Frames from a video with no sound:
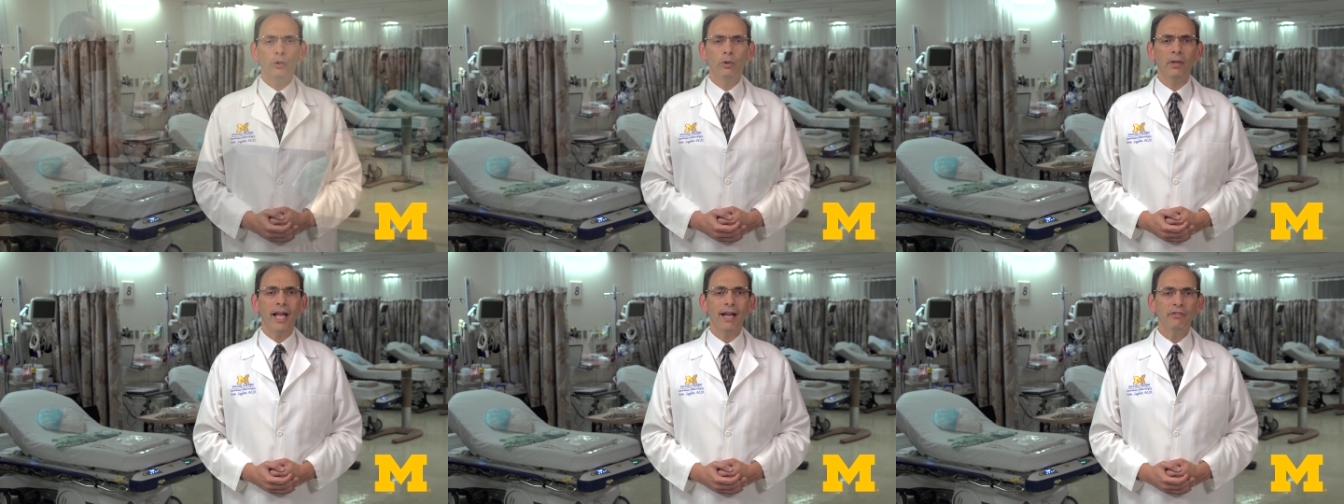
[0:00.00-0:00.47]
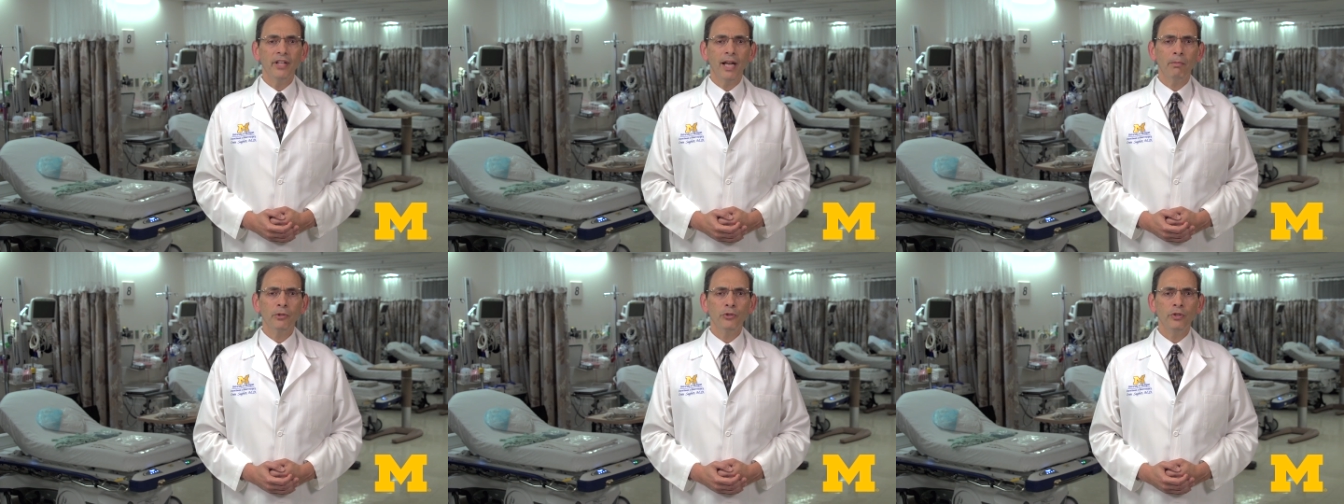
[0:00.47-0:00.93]
You will have
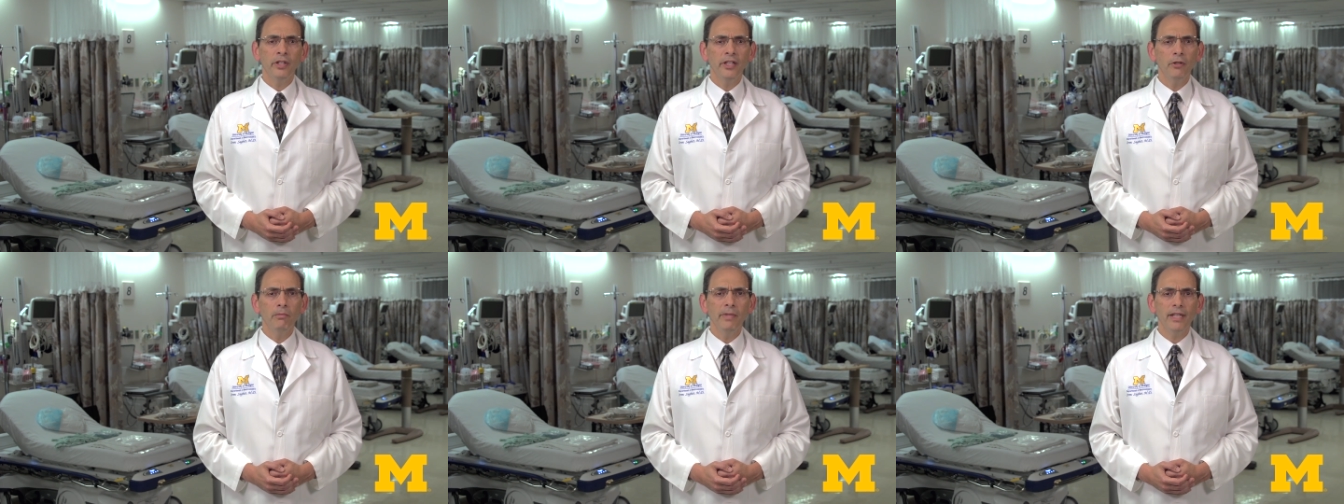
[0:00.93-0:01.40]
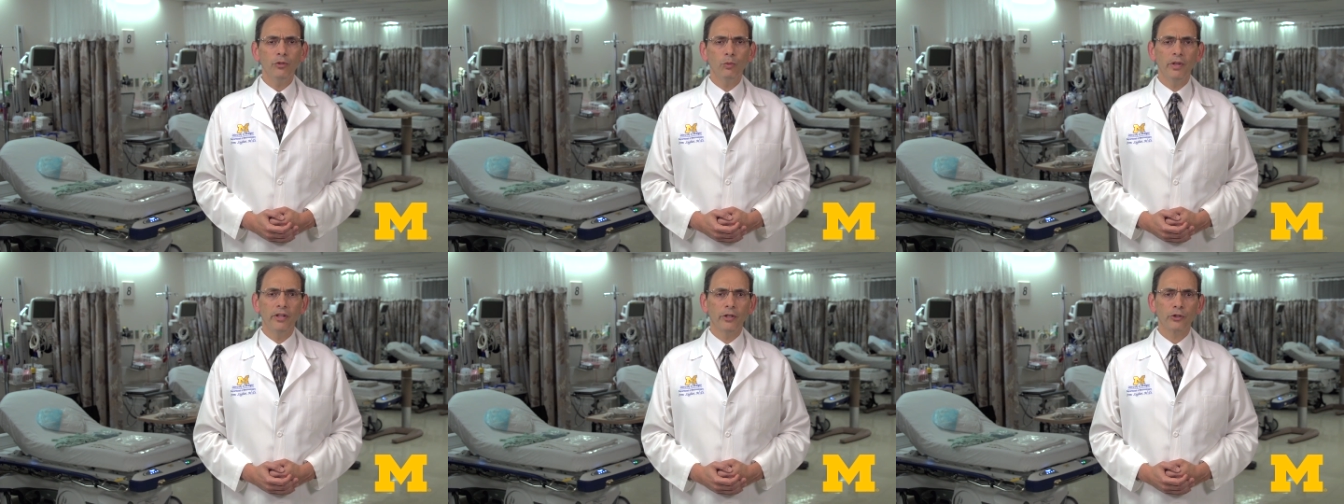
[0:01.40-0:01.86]
the opportunity to meet
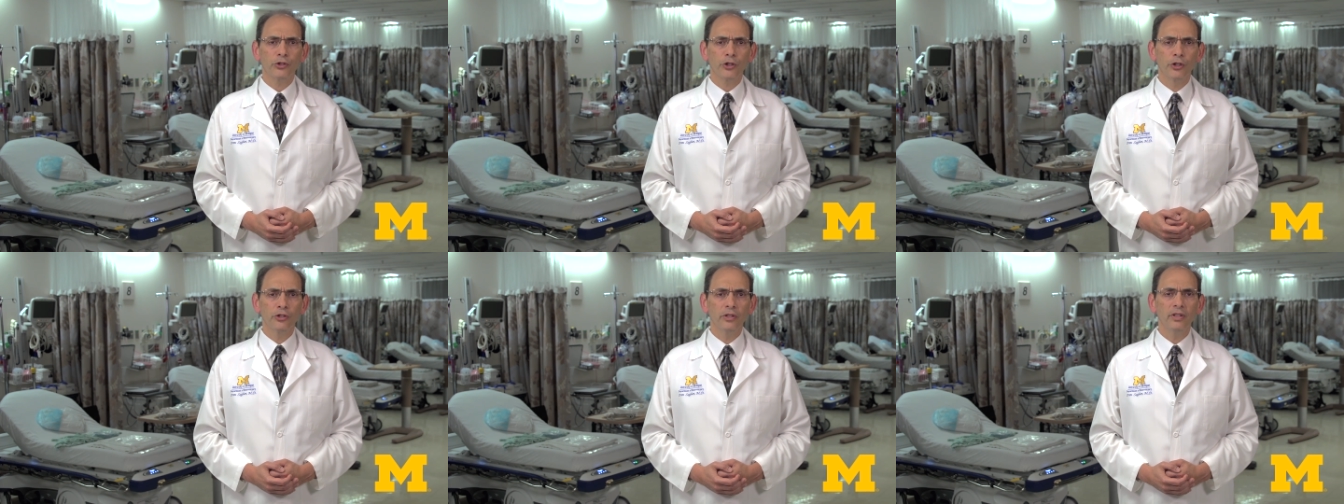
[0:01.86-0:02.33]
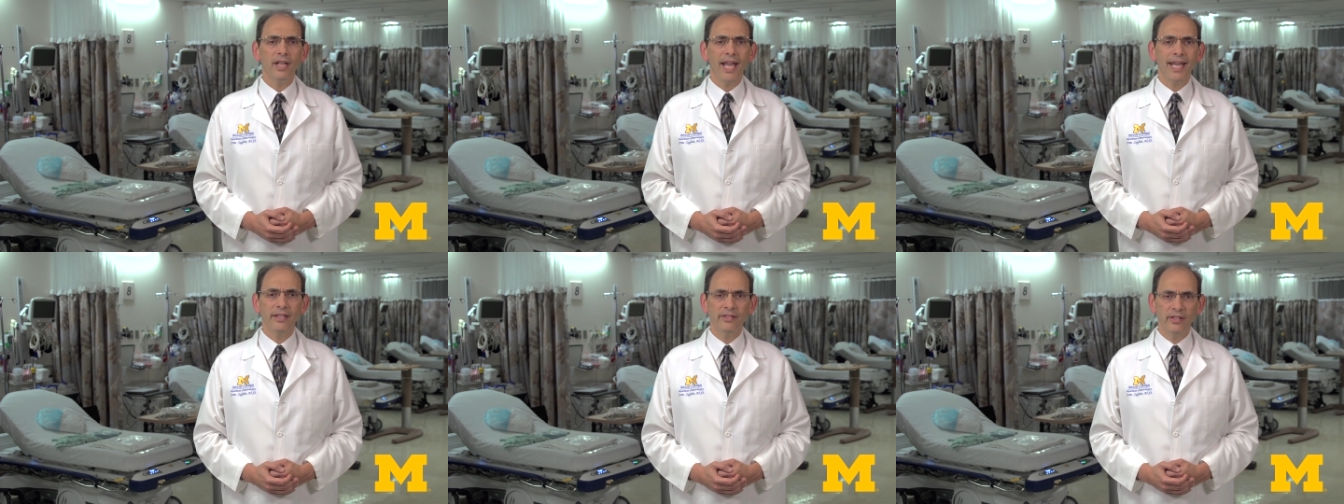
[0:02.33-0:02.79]
with your surgeon,
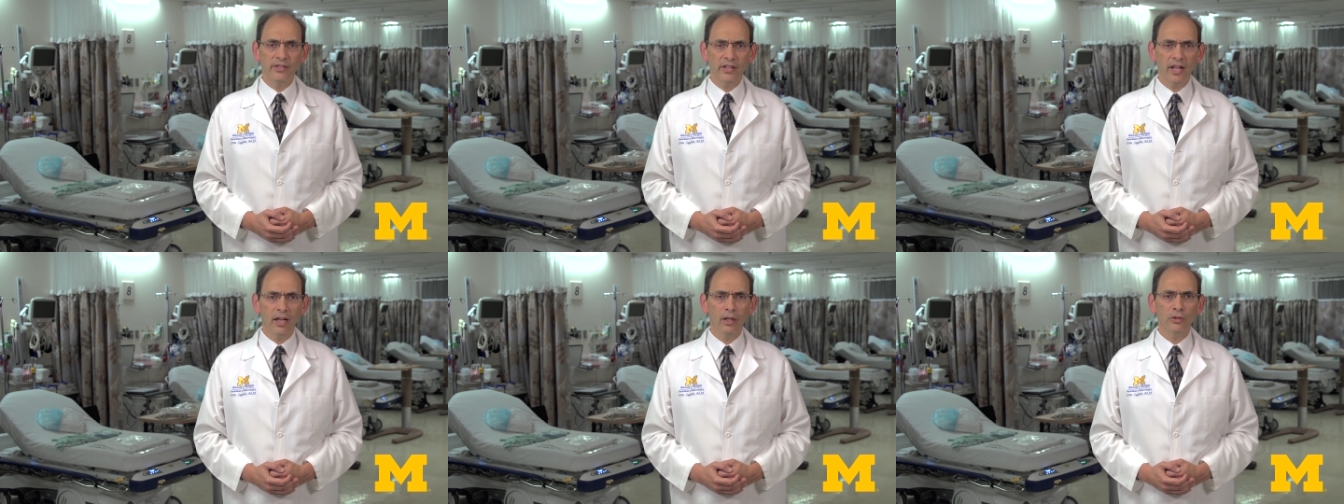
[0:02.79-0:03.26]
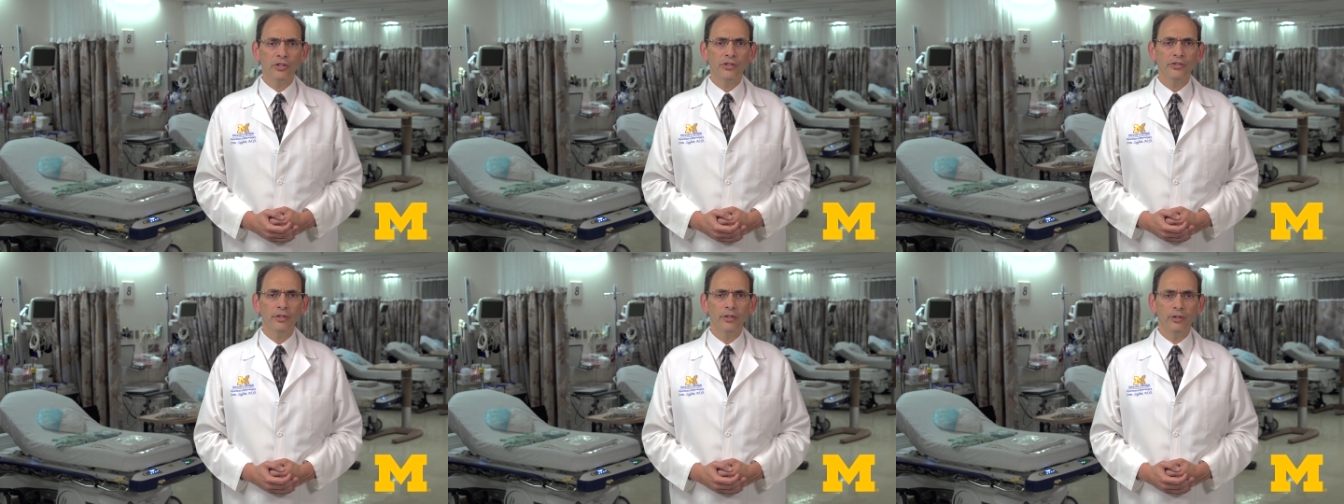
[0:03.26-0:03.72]

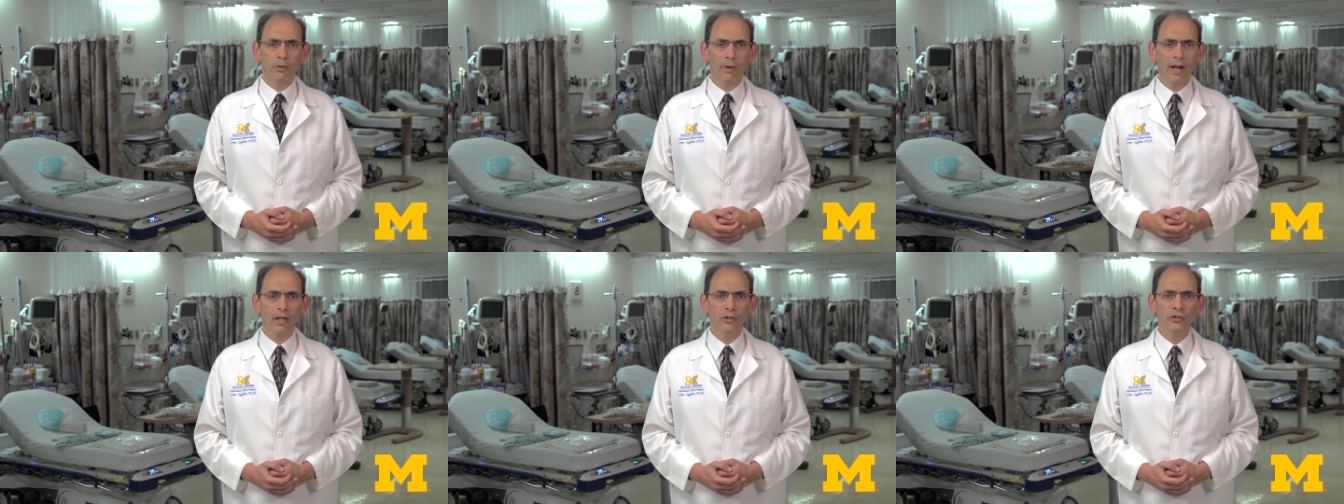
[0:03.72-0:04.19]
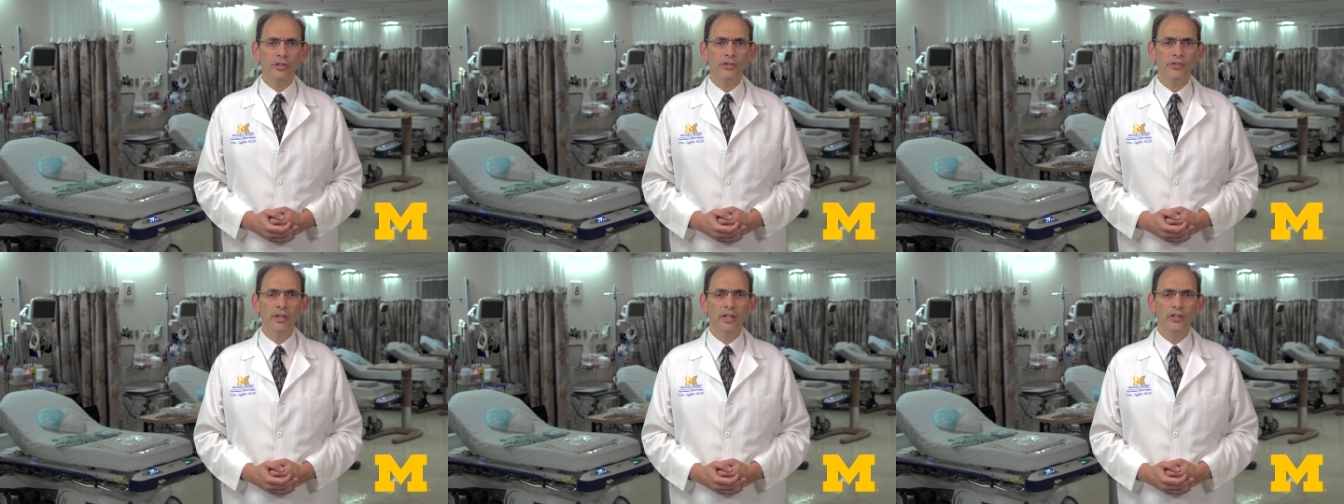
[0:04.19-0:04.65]
anesthesiologist,
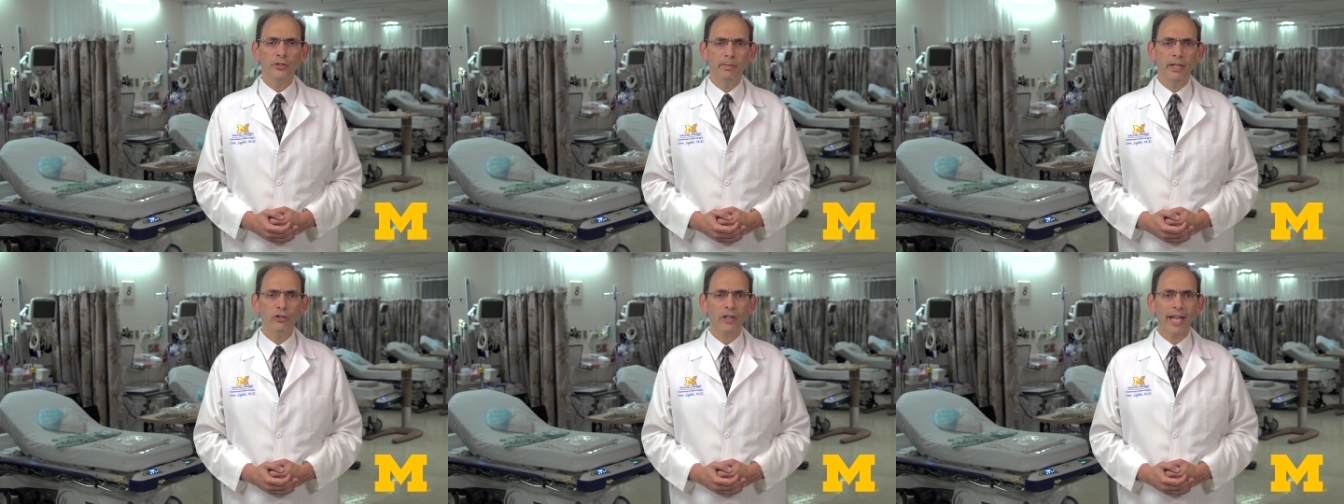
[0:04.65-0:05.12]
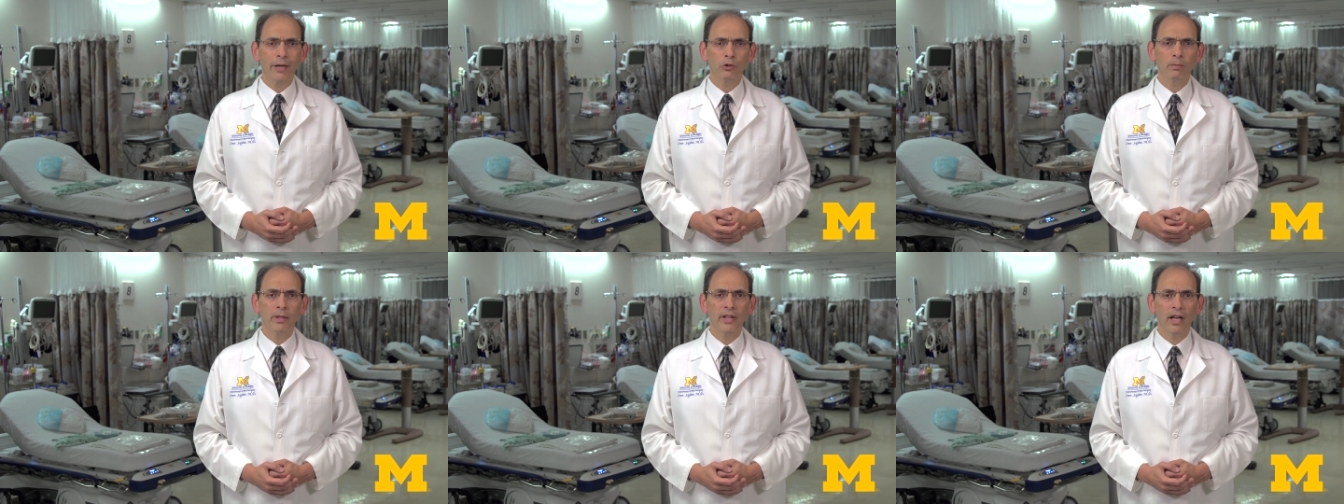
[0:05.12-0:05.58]
neurologist, speech
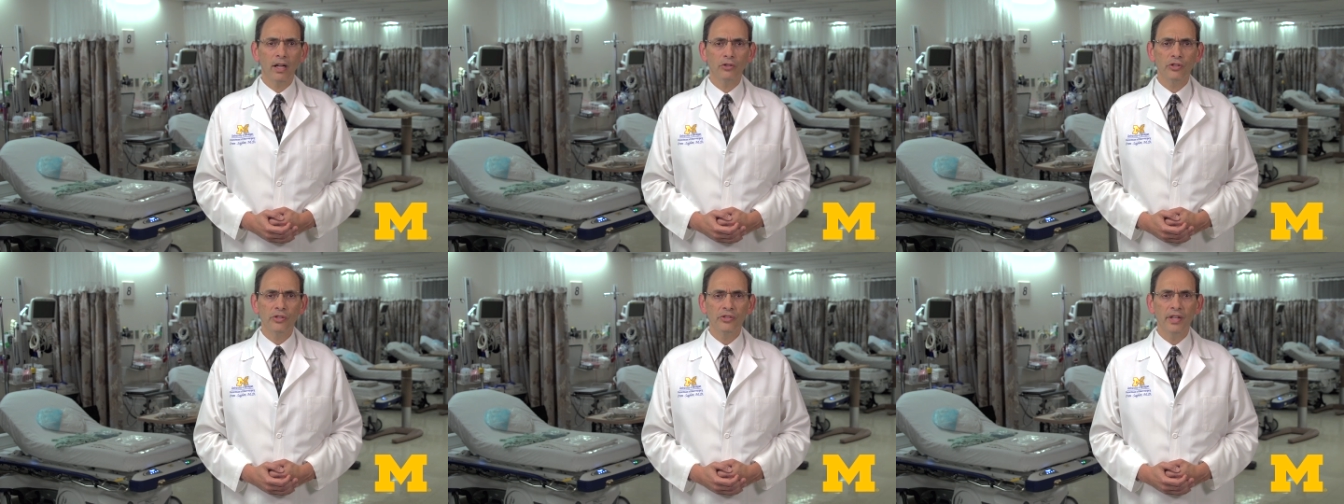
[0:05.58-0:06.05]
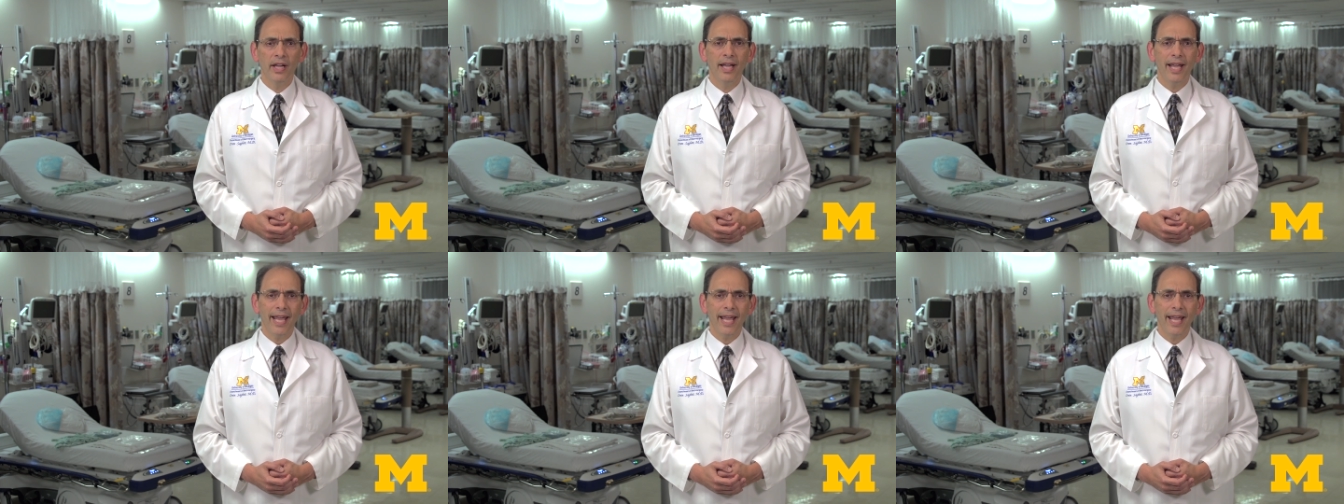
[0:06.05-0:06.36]
language pathologist,